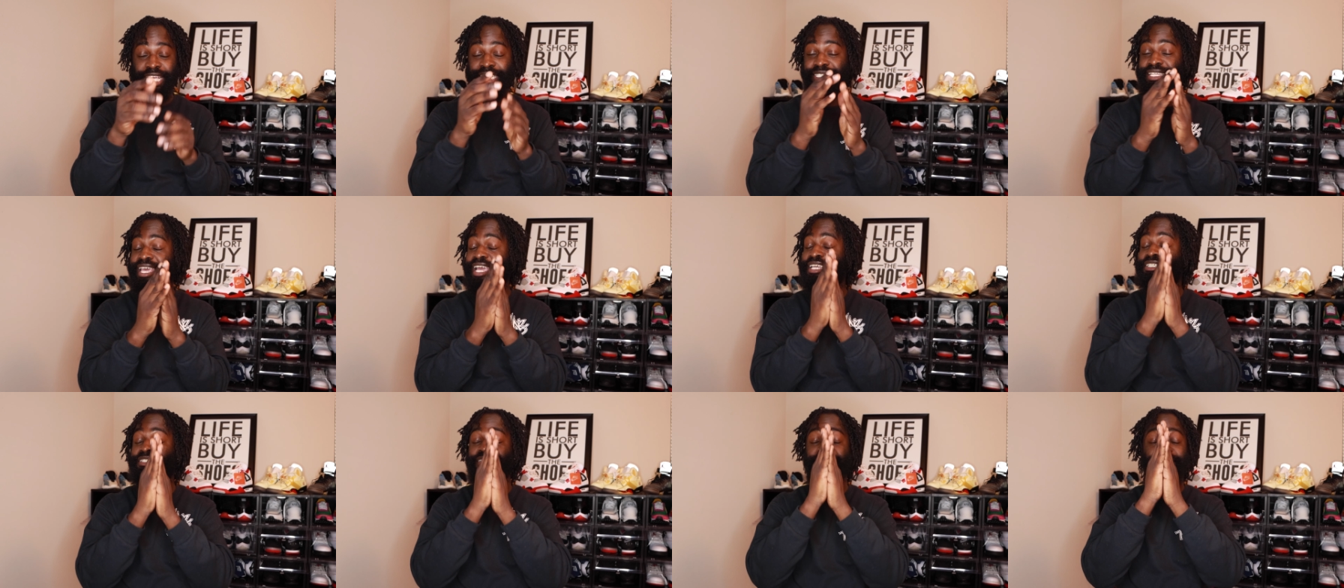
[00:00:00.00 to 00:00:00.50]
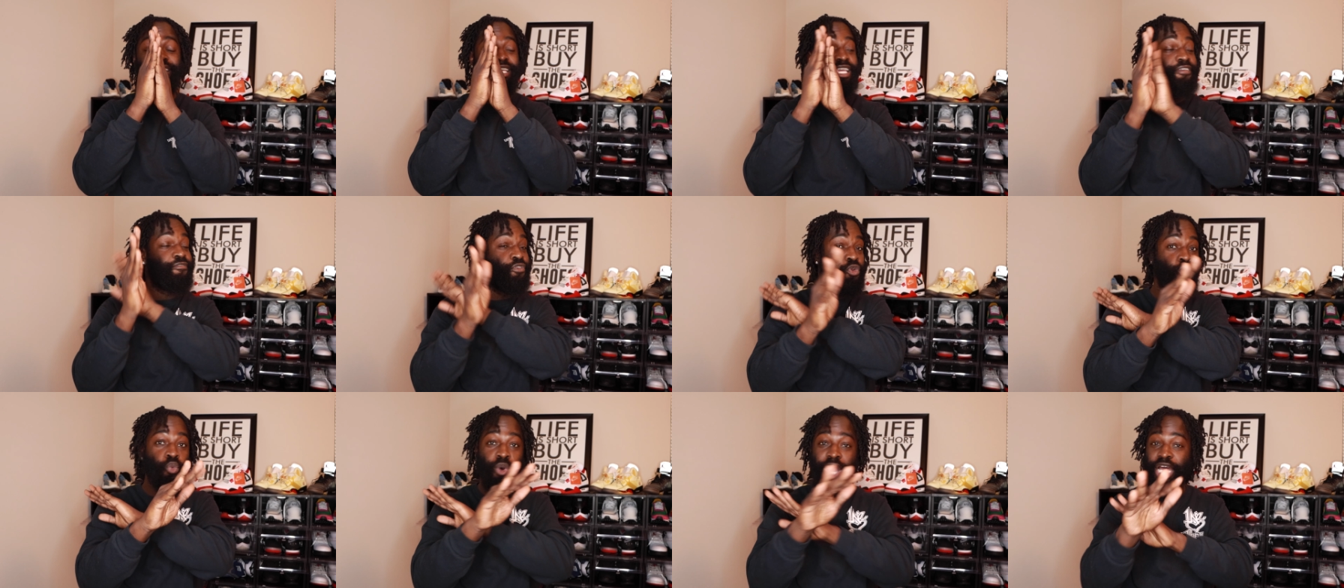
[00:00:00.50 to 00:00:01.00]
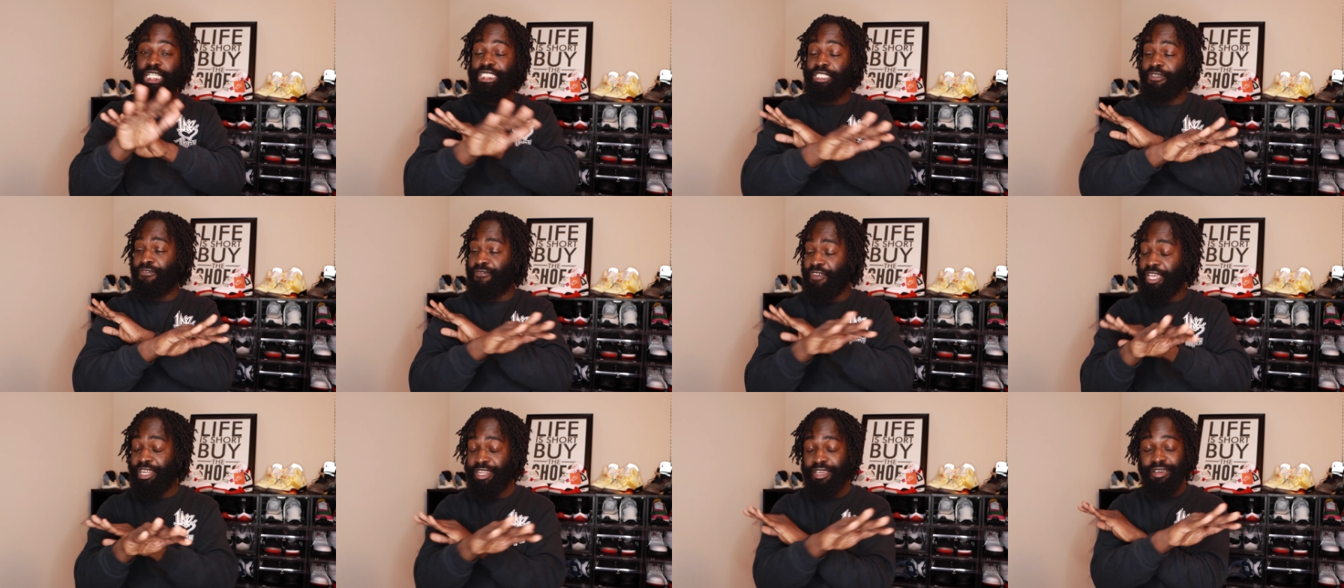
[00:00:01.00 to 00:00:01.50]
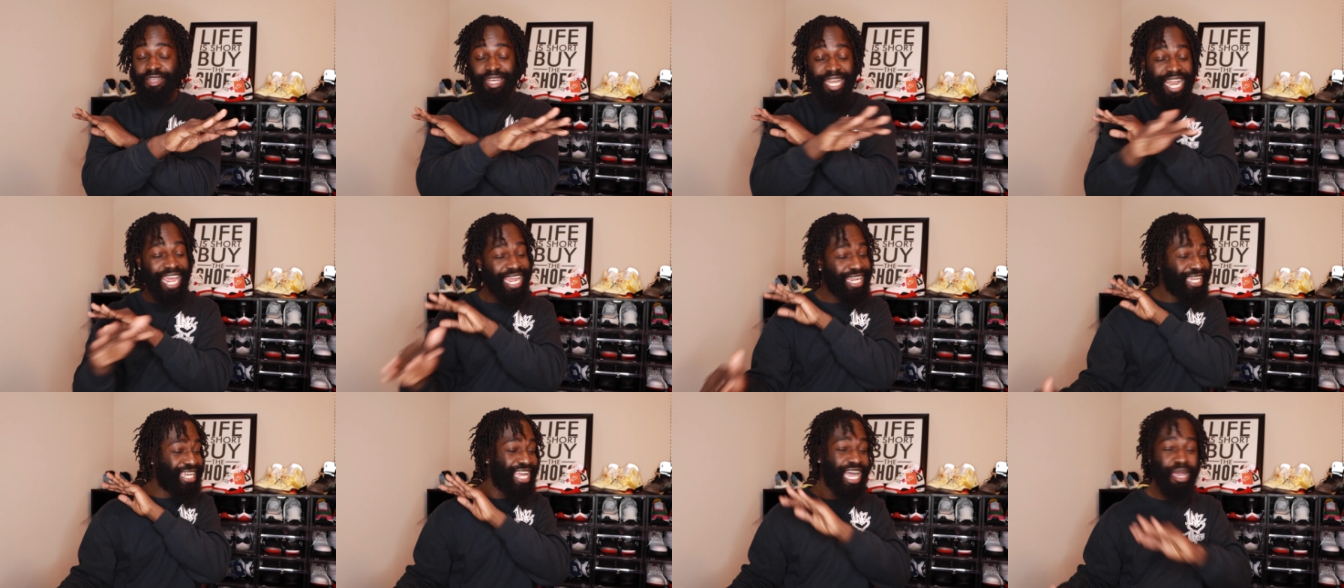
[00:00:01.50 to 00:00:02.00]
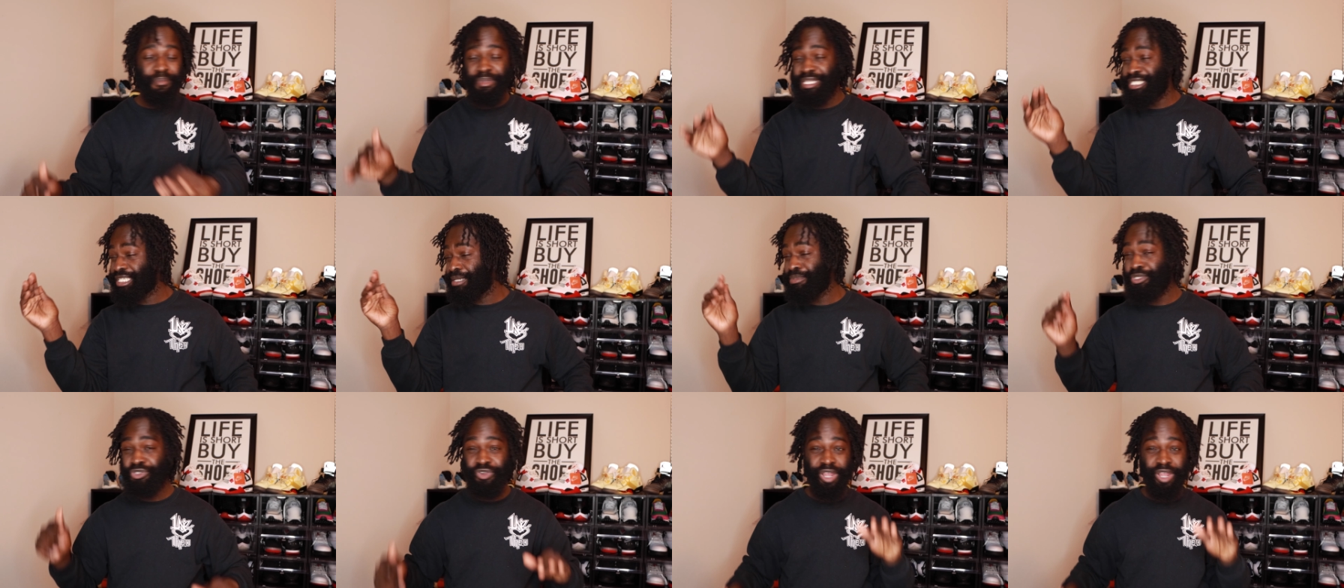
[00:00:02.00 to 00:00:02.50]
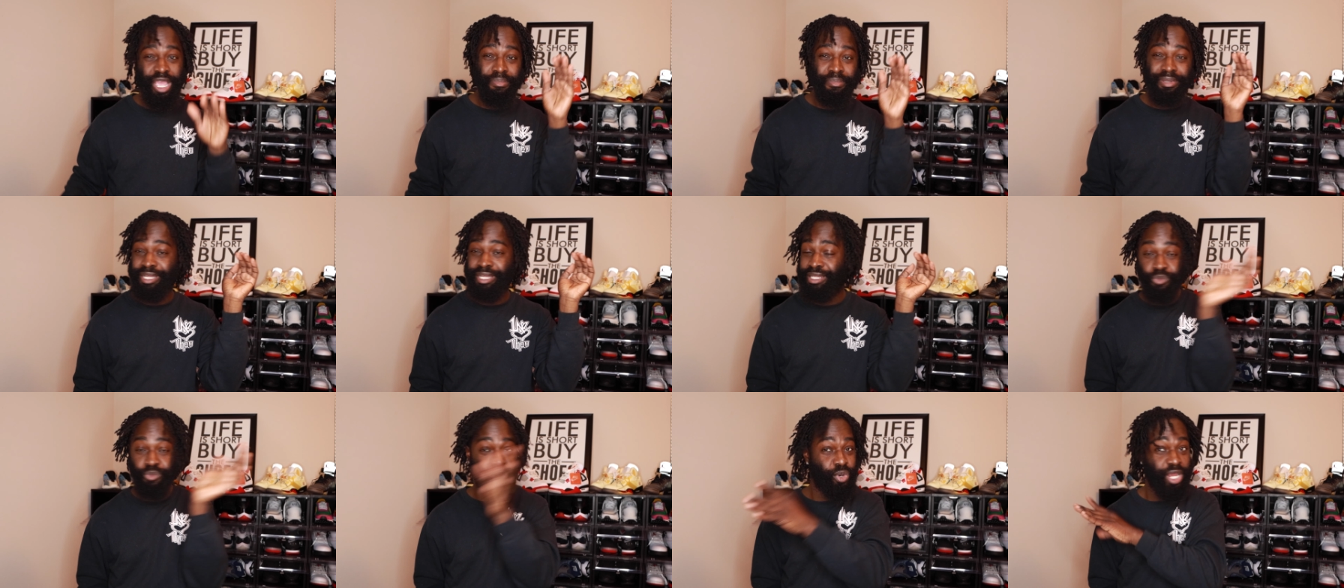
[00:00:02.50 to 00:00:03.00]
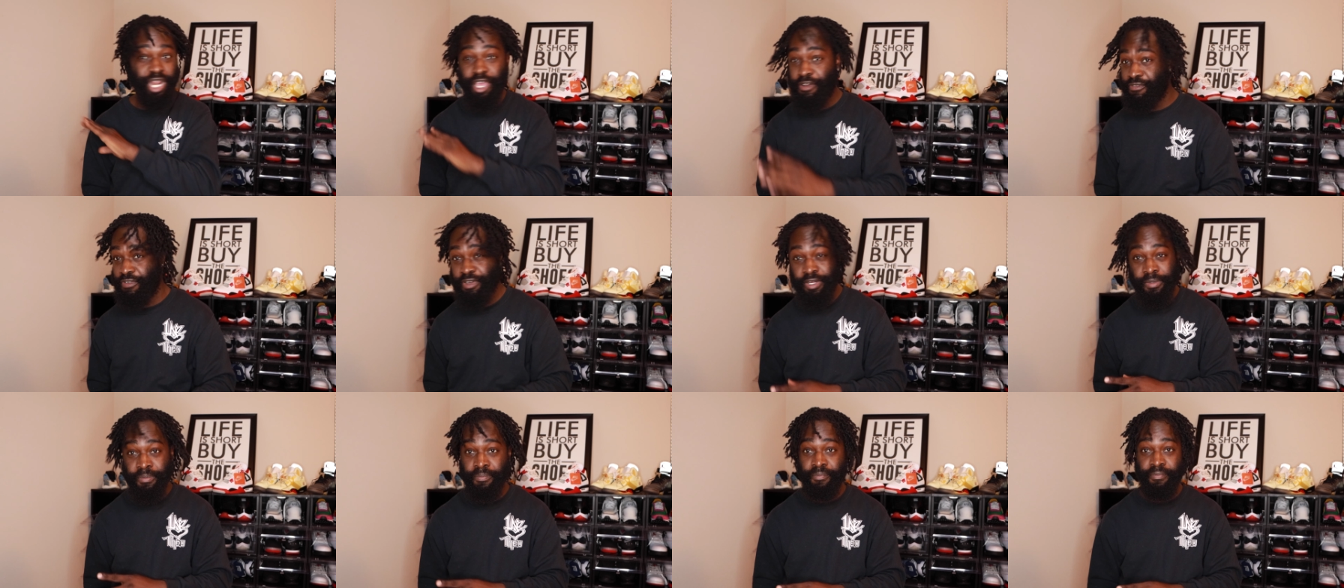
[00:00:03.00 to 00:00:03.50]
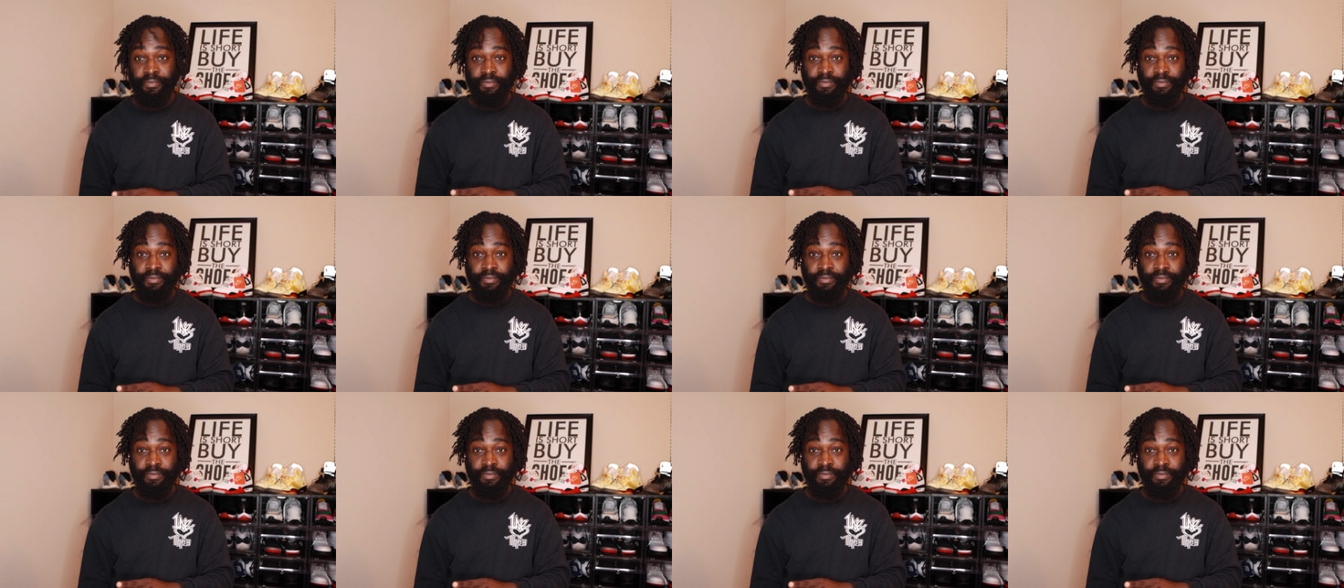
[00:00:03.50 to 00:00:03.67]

That's thanks to if you watch a video, like, comment, subscribe, whatever.